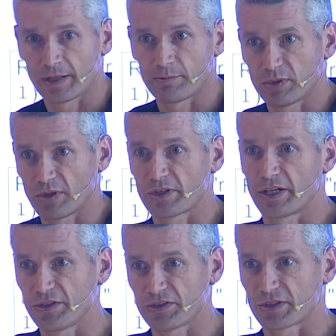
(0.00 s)
and block
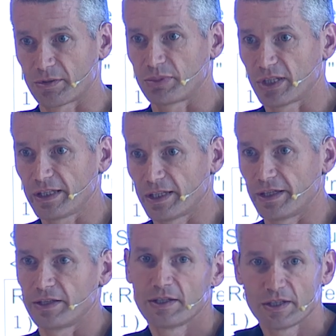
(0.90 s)
that user
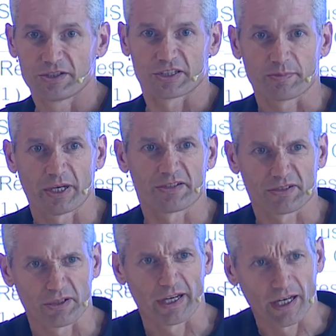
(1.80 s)
completely just based
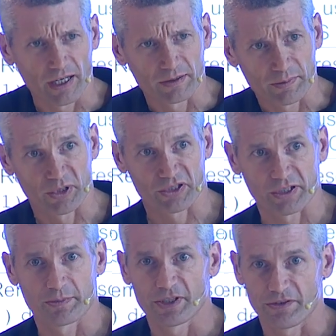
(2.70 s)
on how
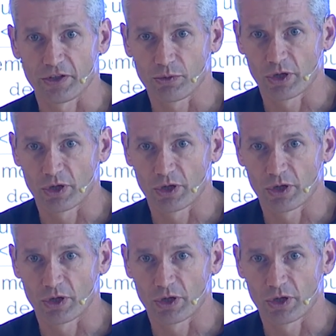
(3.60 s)
prescriptive you